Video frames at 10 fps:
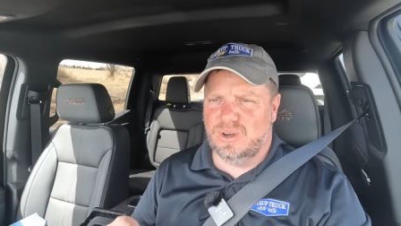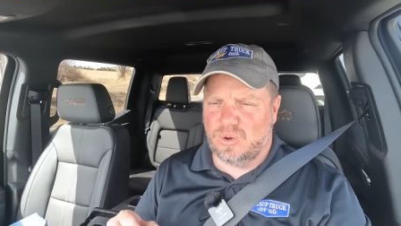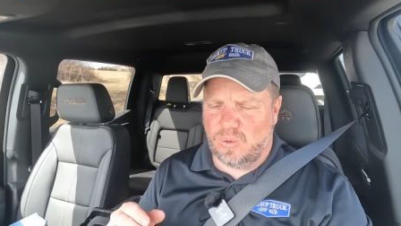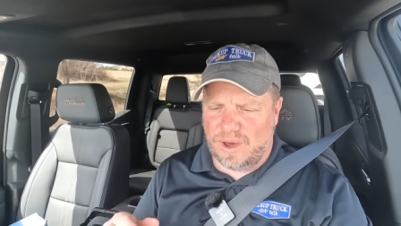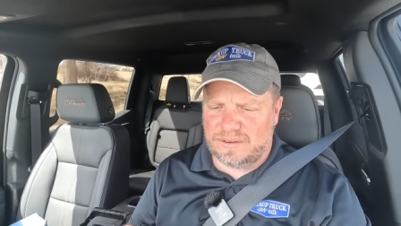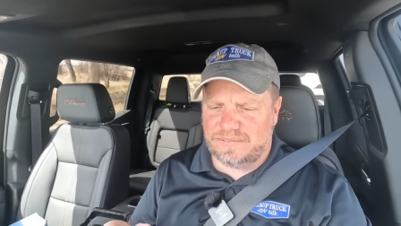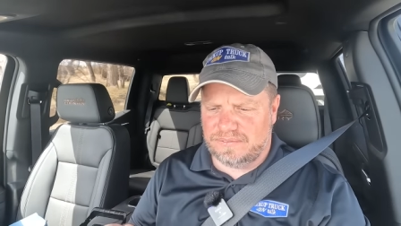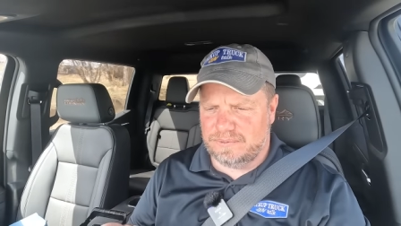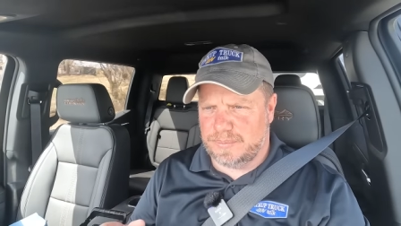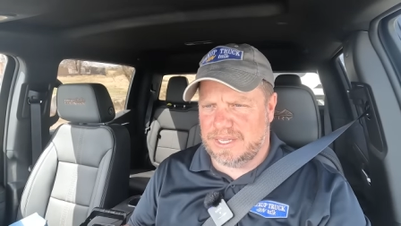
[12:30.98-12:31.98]
quite a
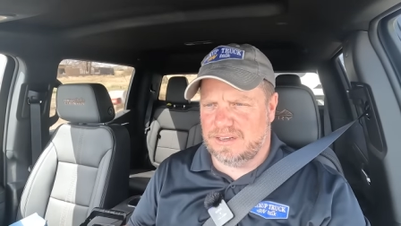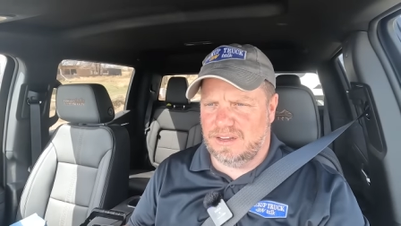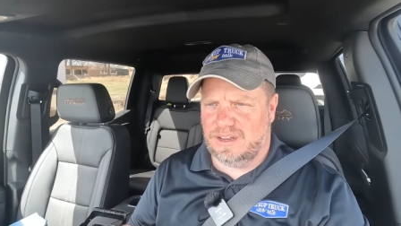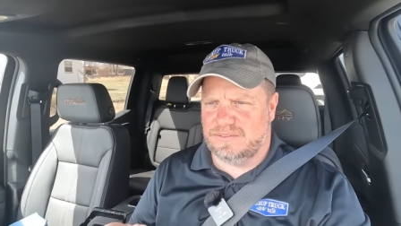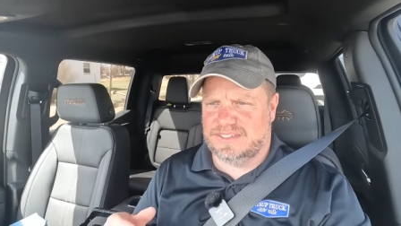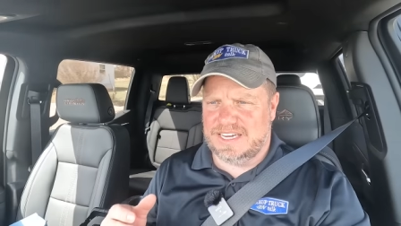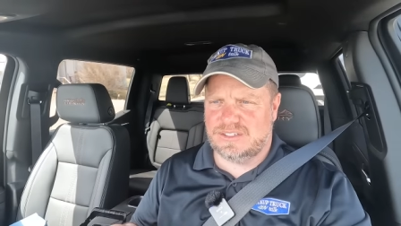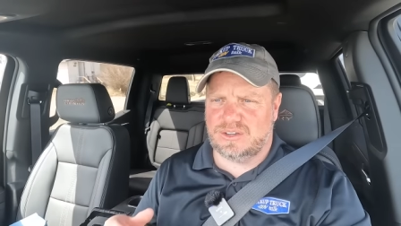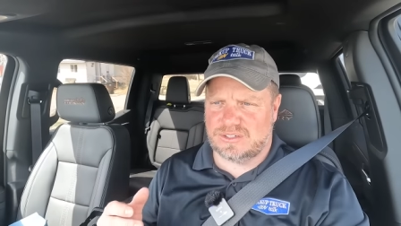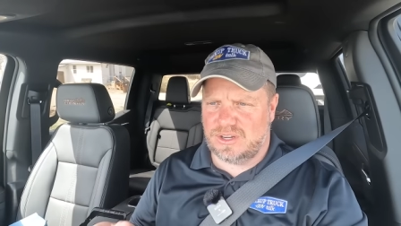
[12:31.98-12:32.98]
bit of
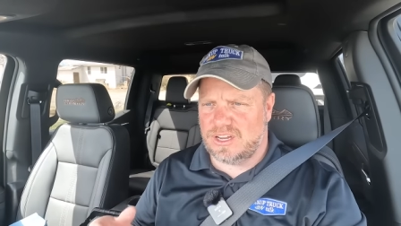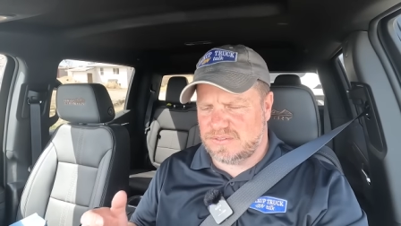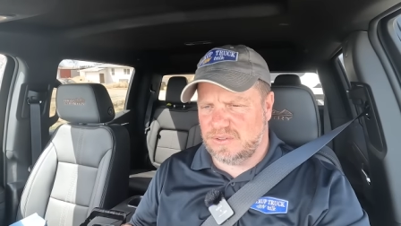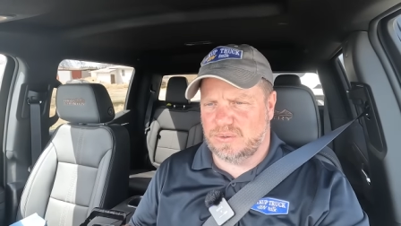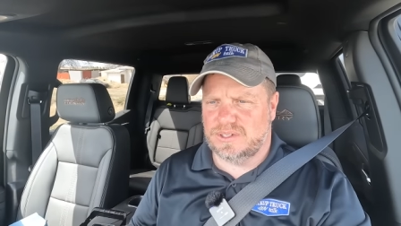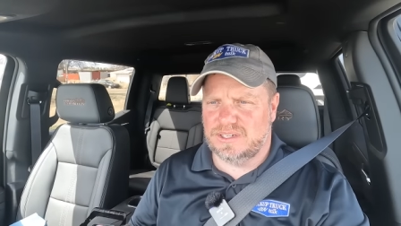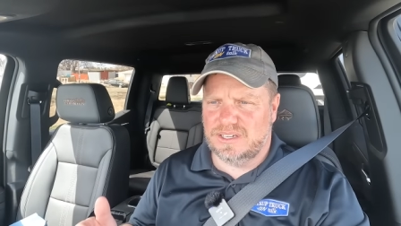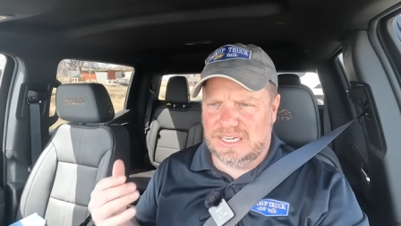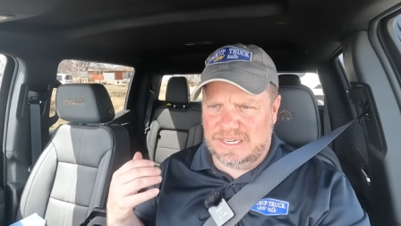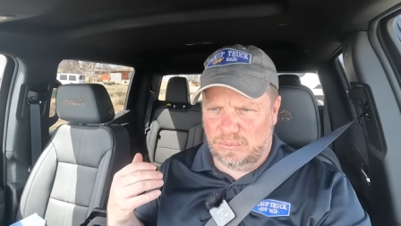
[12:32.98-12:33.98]
diesel exhaust fluid
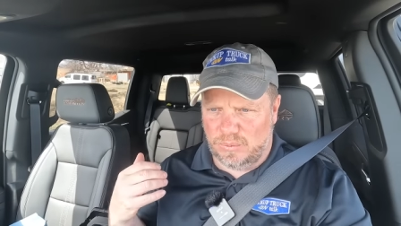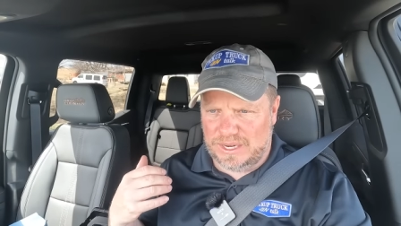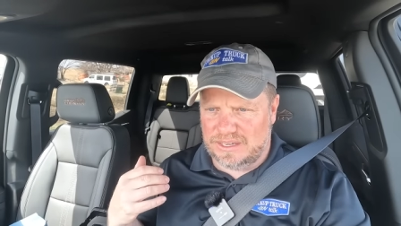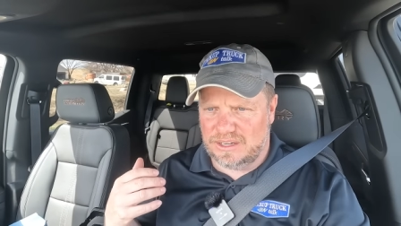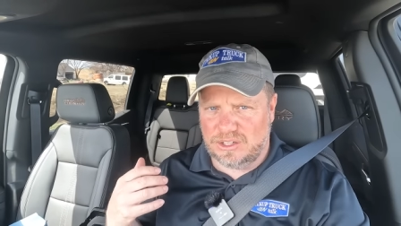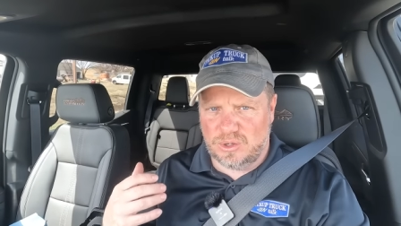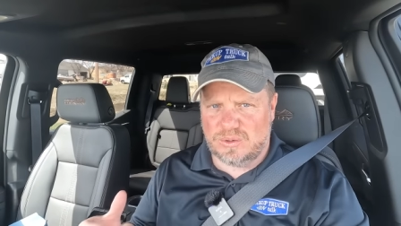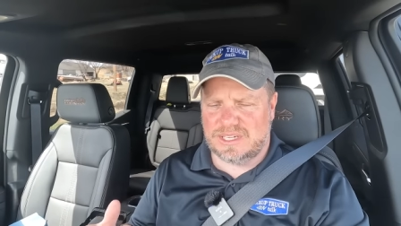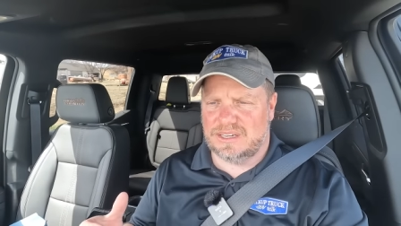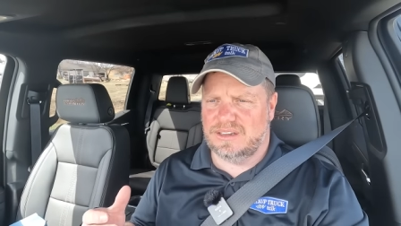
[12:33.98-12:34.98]
when
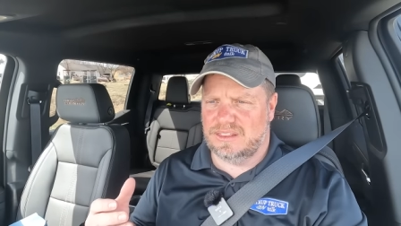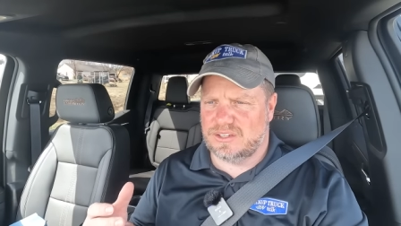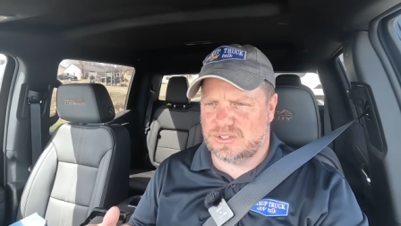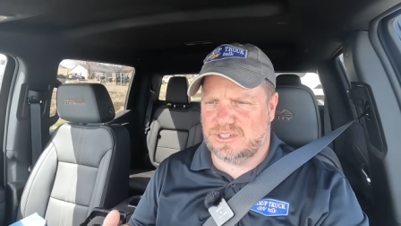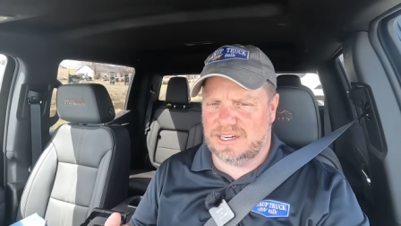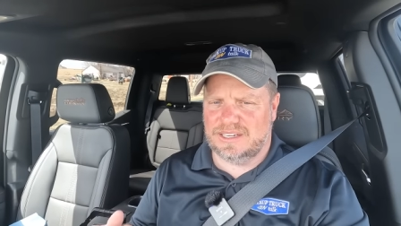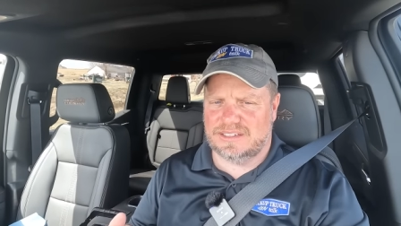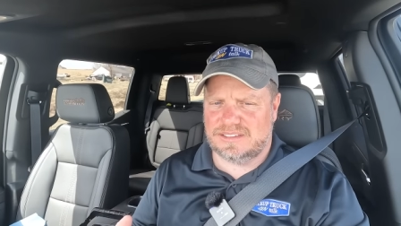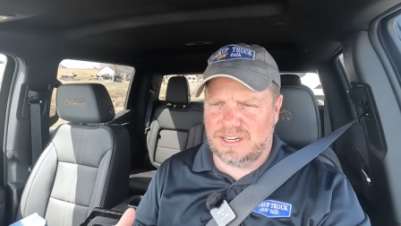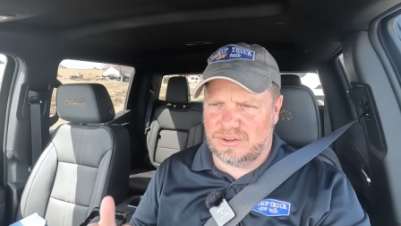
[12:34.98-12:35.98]
using this truck,
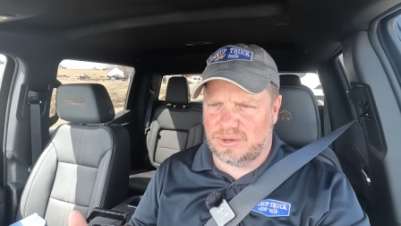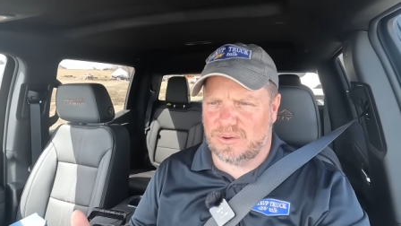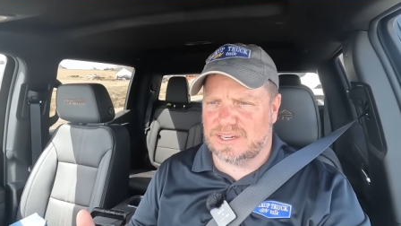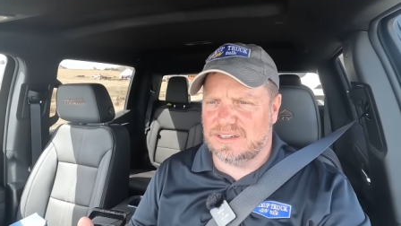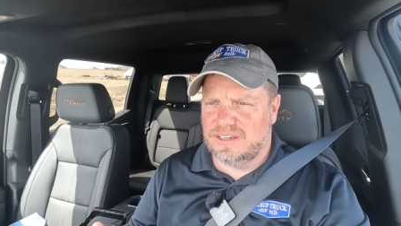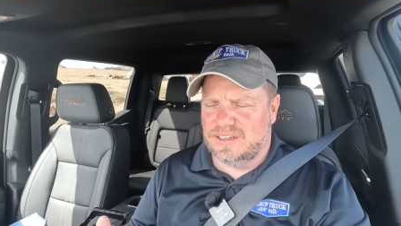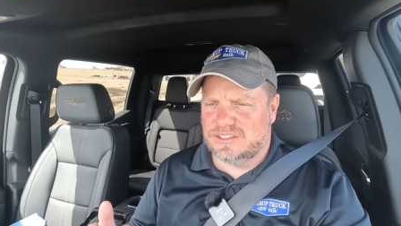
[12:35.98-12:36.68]
and it's a little annoying.